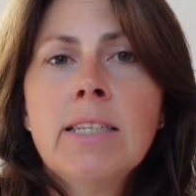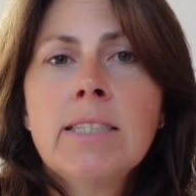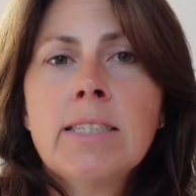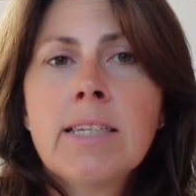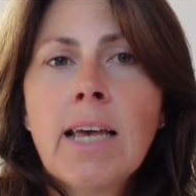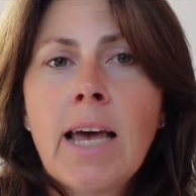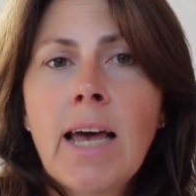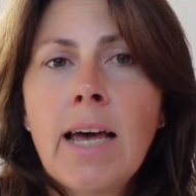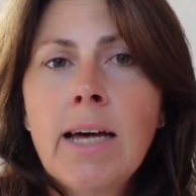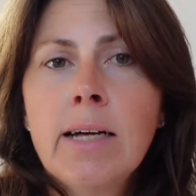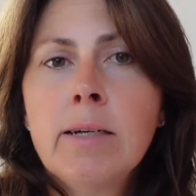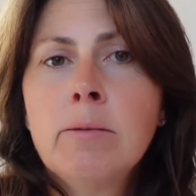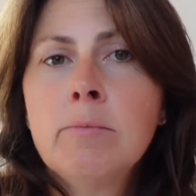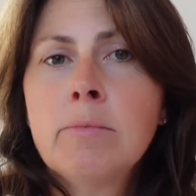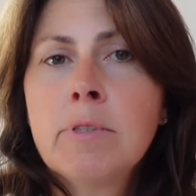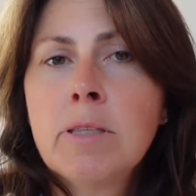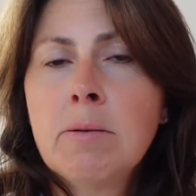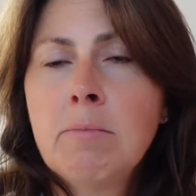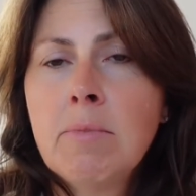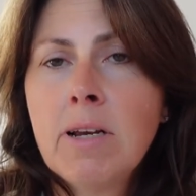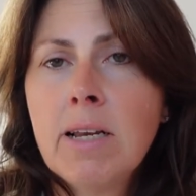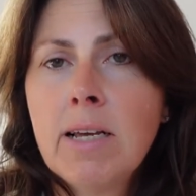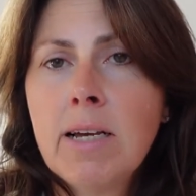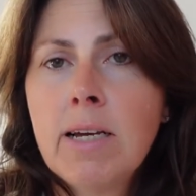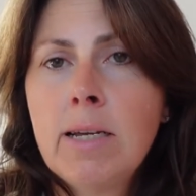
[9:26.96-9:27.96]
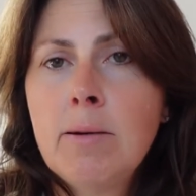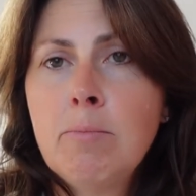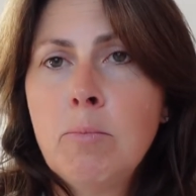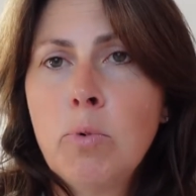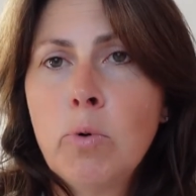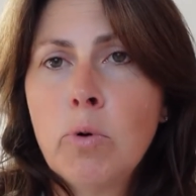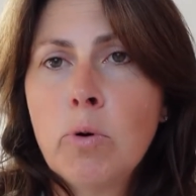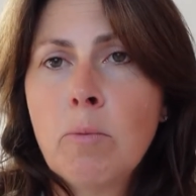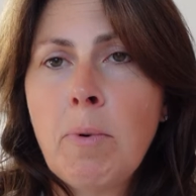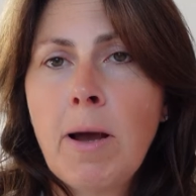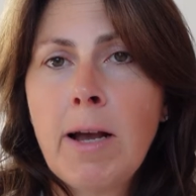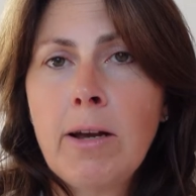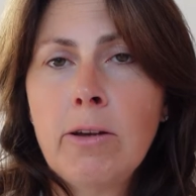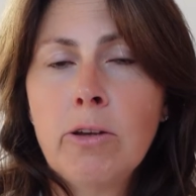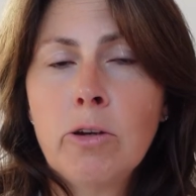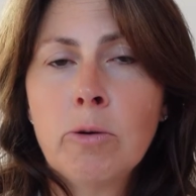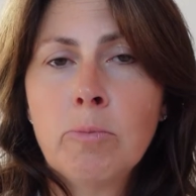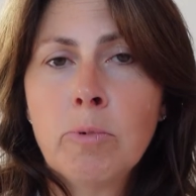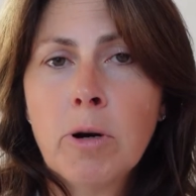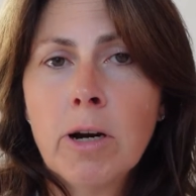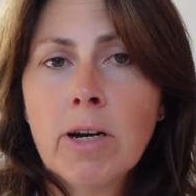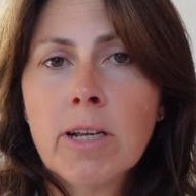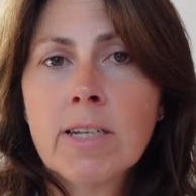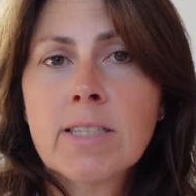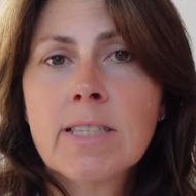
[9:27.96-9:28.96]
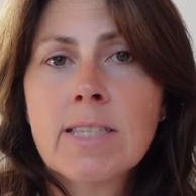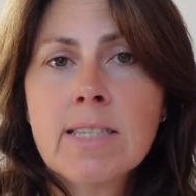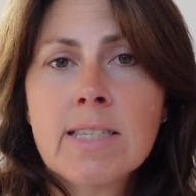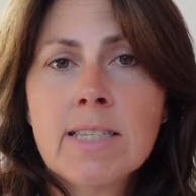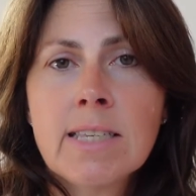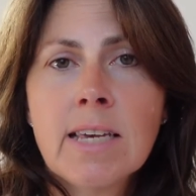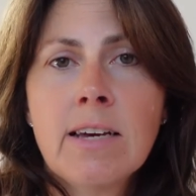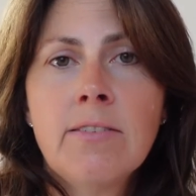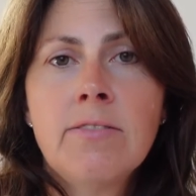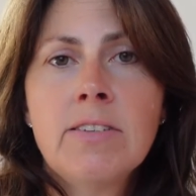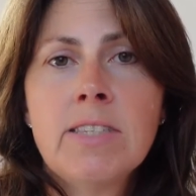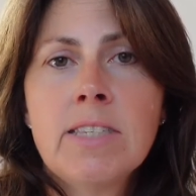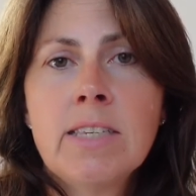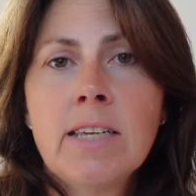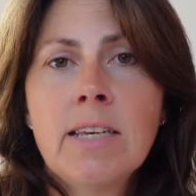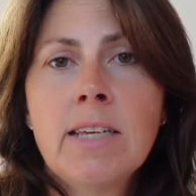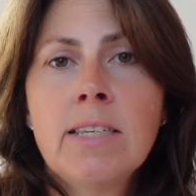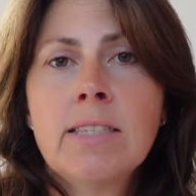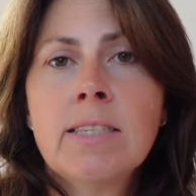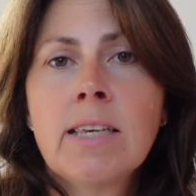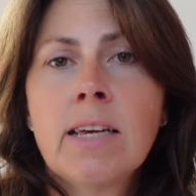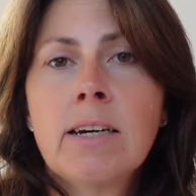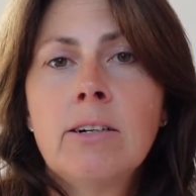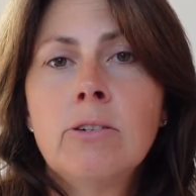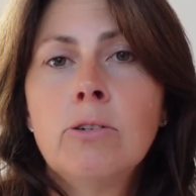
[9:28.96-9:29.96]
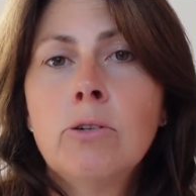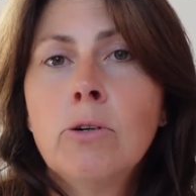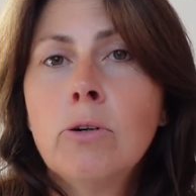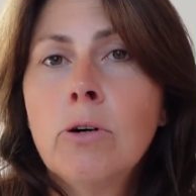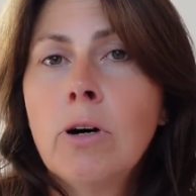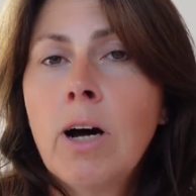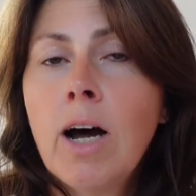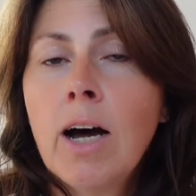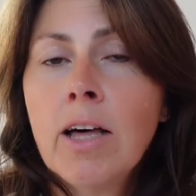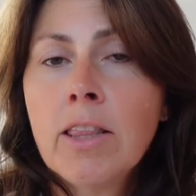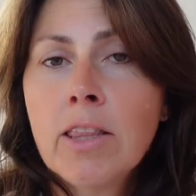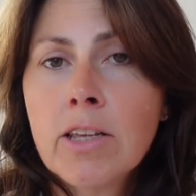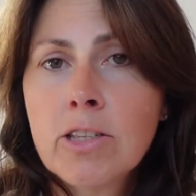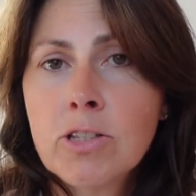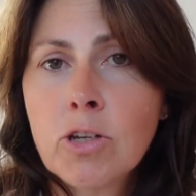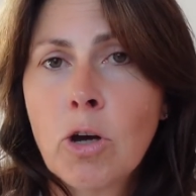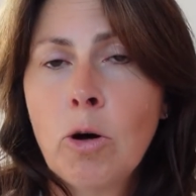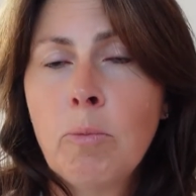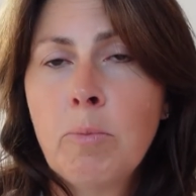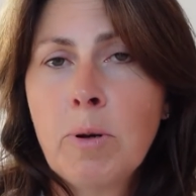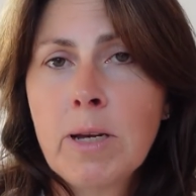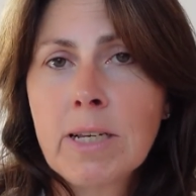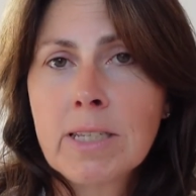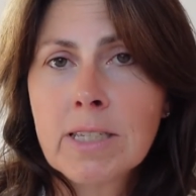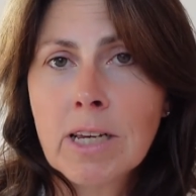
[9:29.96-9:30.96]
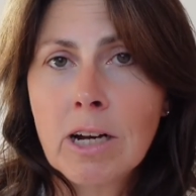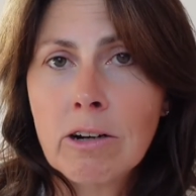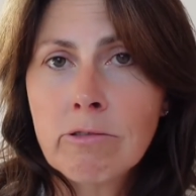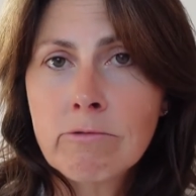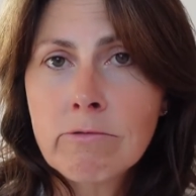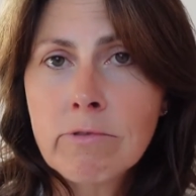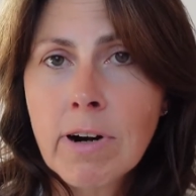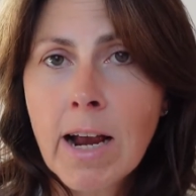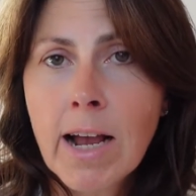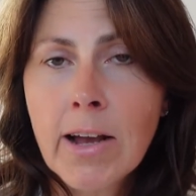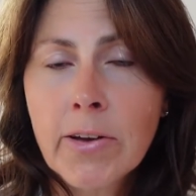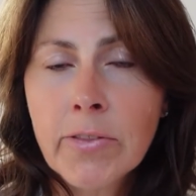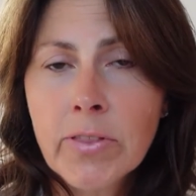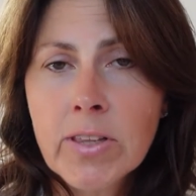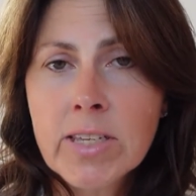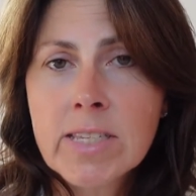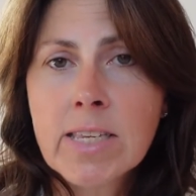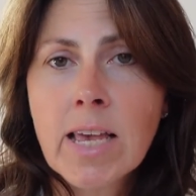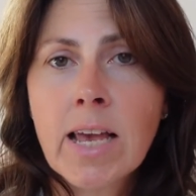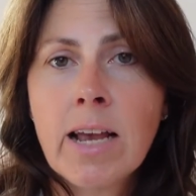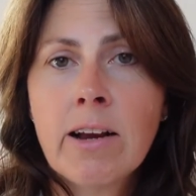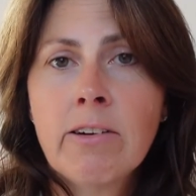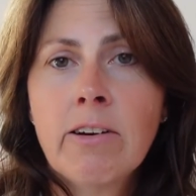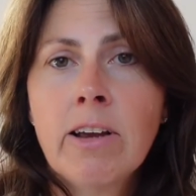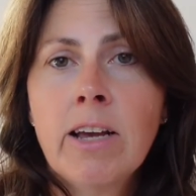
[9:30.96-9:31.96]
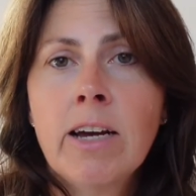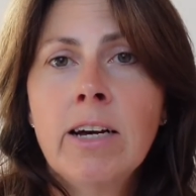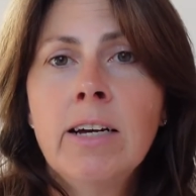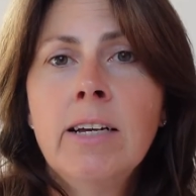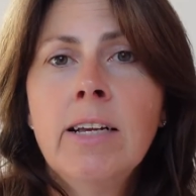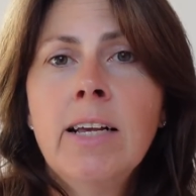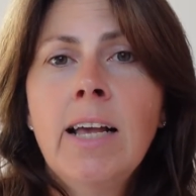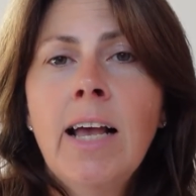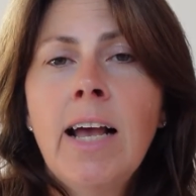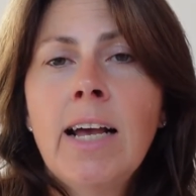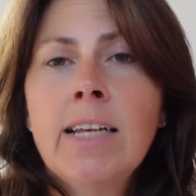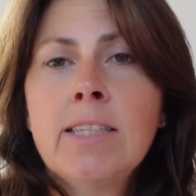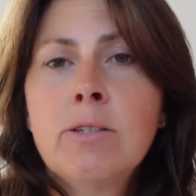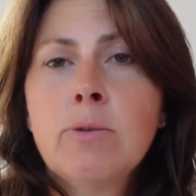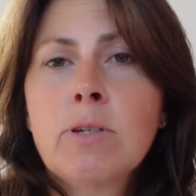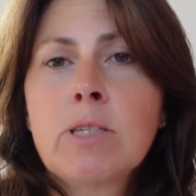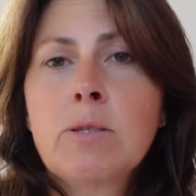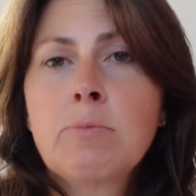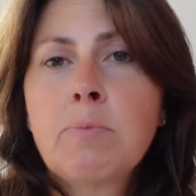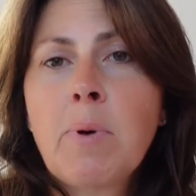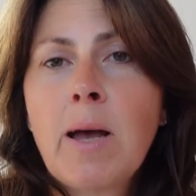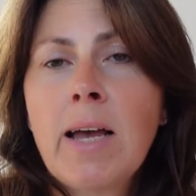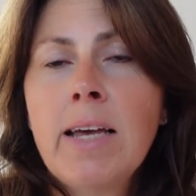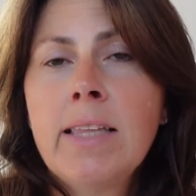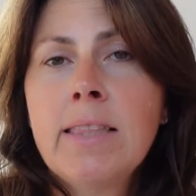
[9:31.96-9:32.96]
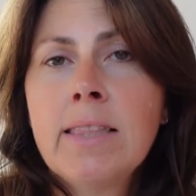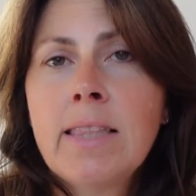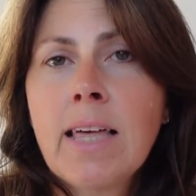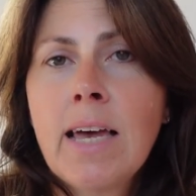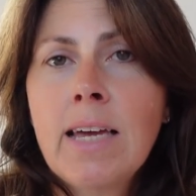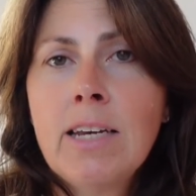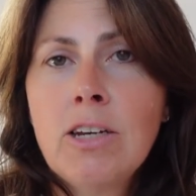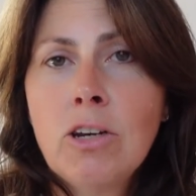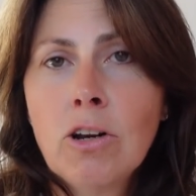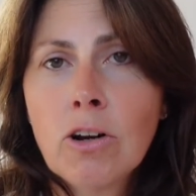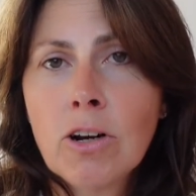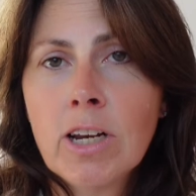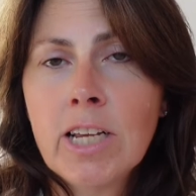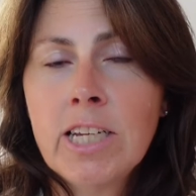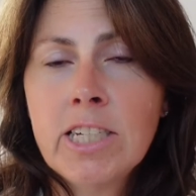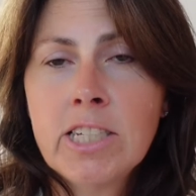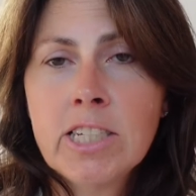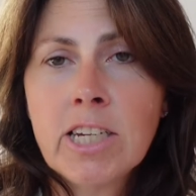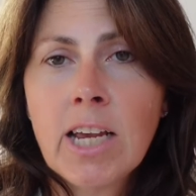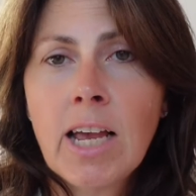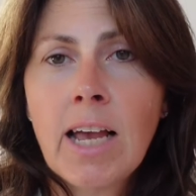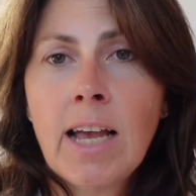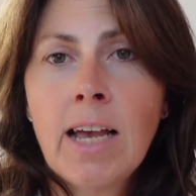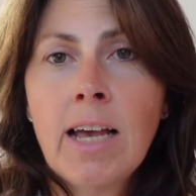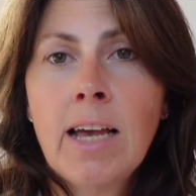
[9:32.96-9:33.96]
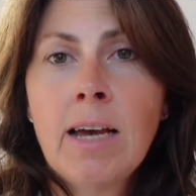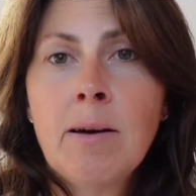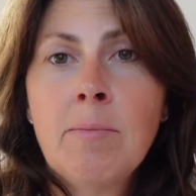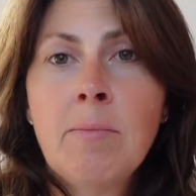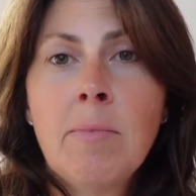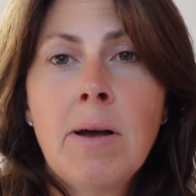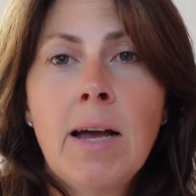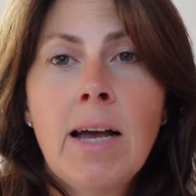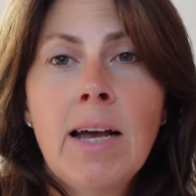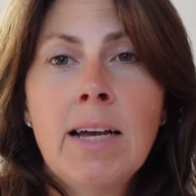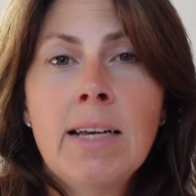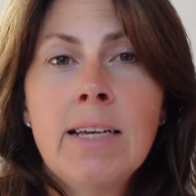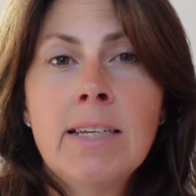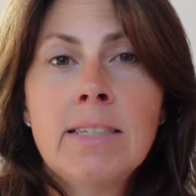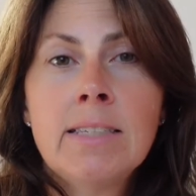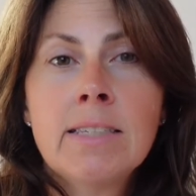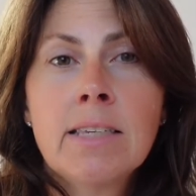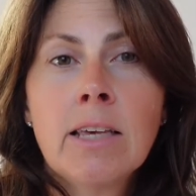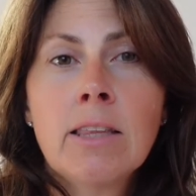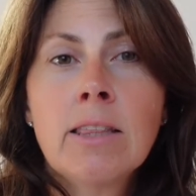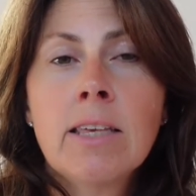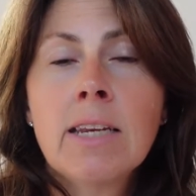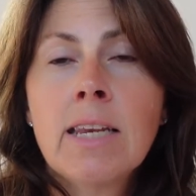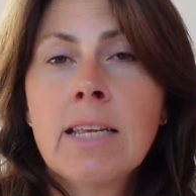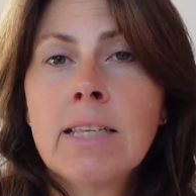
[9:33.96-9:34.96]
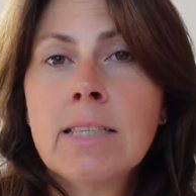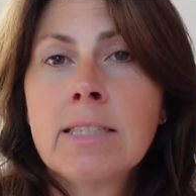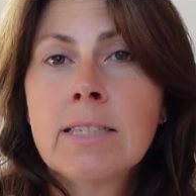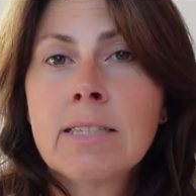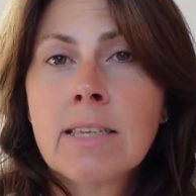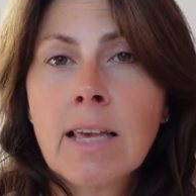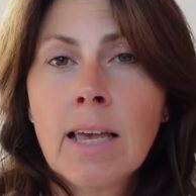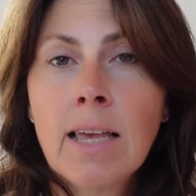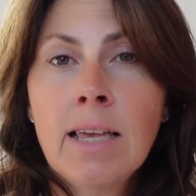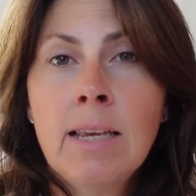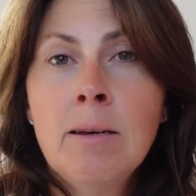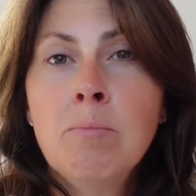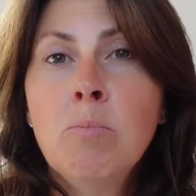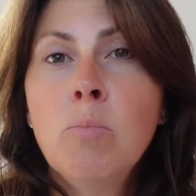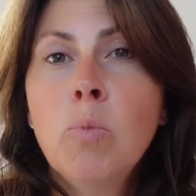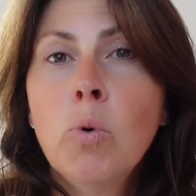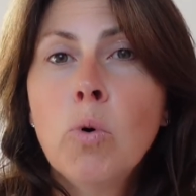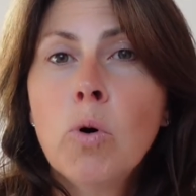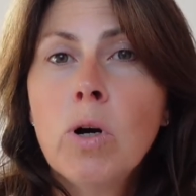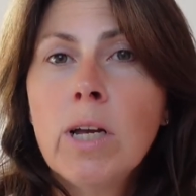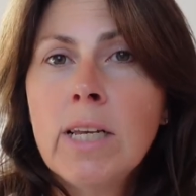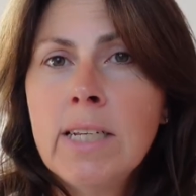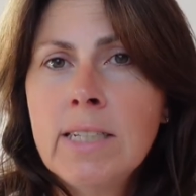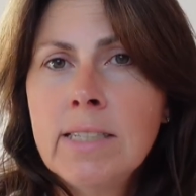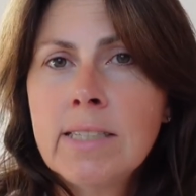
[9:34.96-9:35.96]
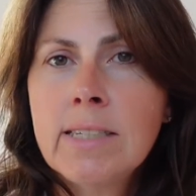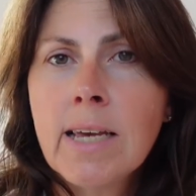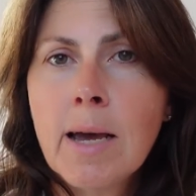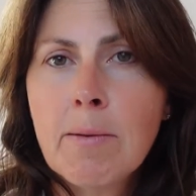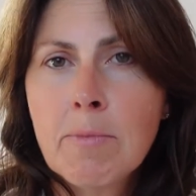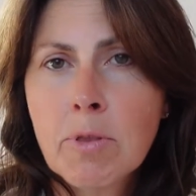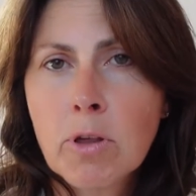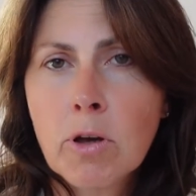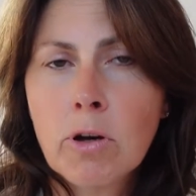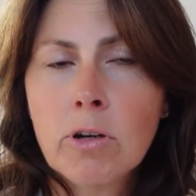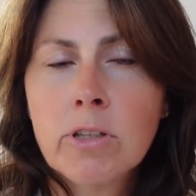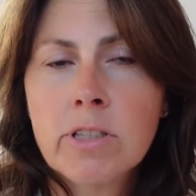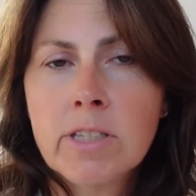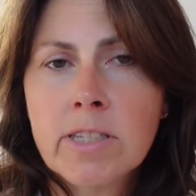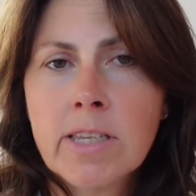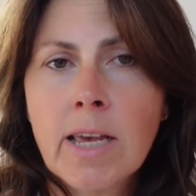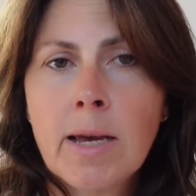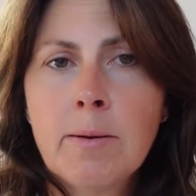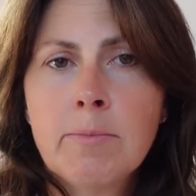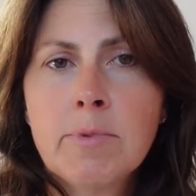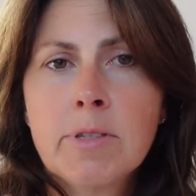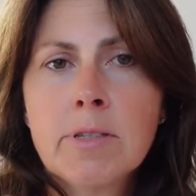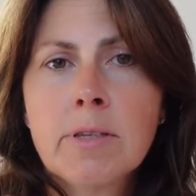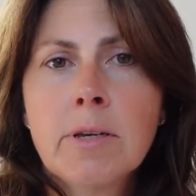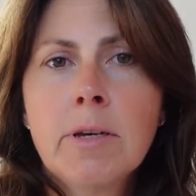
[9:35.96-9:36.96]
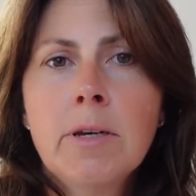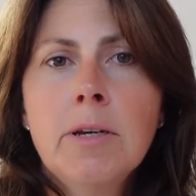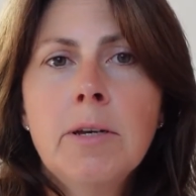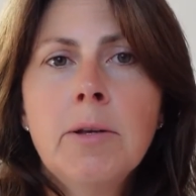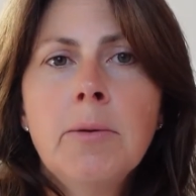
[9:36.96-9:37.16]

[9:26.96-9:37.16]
to help them learn more about your products and services or other topics around this area, and to expand their knowledge so that it's in more in-depth concepts.